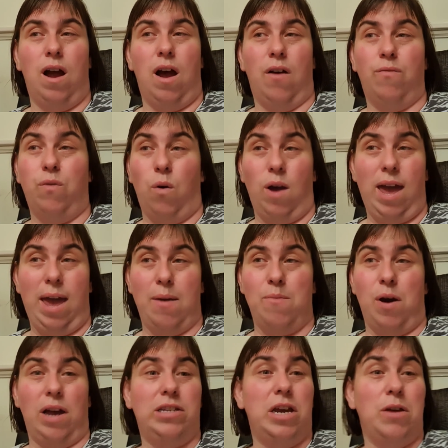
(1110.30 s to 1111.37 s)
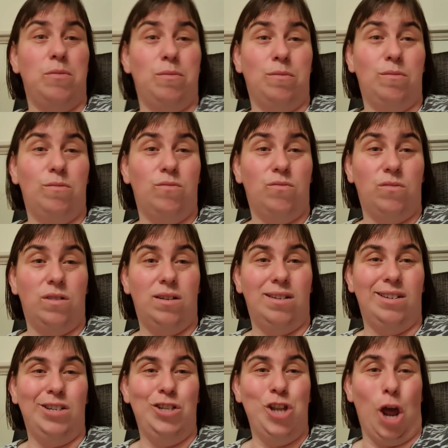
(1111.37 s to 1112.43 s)
for him, I don't
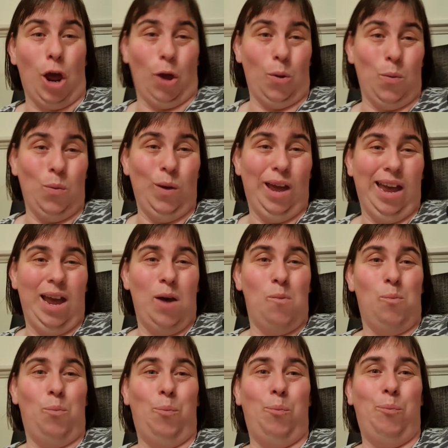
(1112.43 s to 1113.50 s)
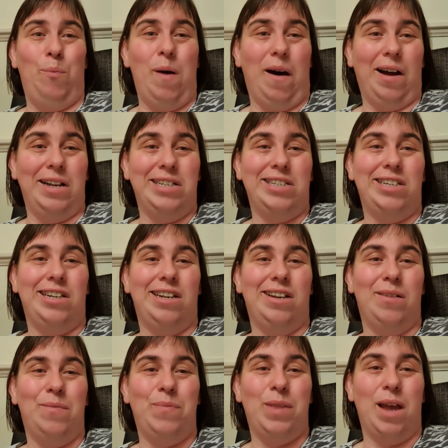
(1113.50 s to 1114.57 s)
know, but
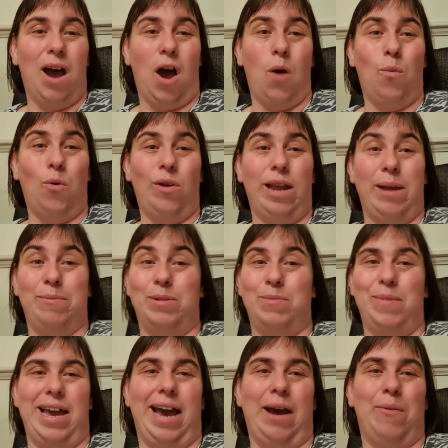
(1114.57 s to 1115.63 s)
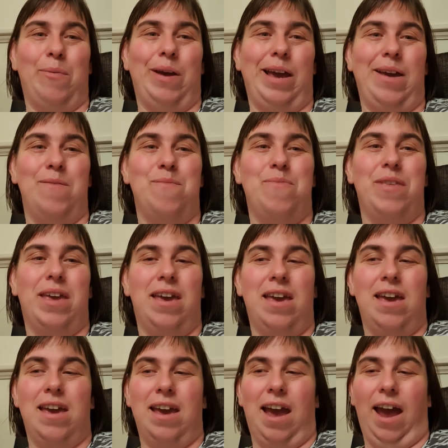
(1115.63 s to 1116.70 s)
I want him to be happy.
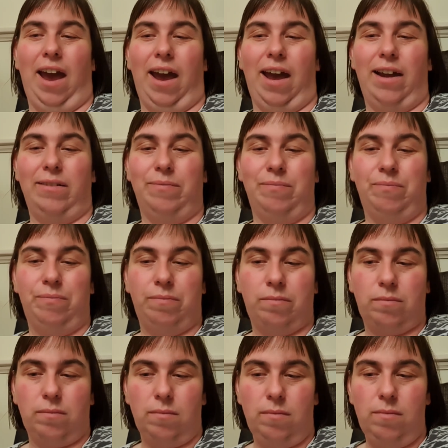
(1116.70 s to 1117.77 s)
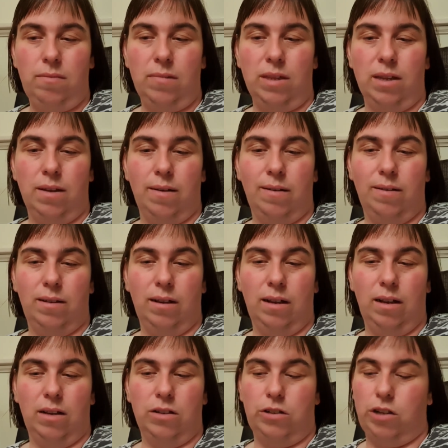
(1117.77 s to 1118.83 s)
And
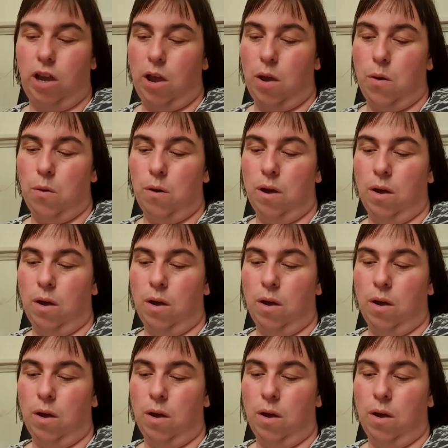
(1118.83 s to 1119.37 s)
so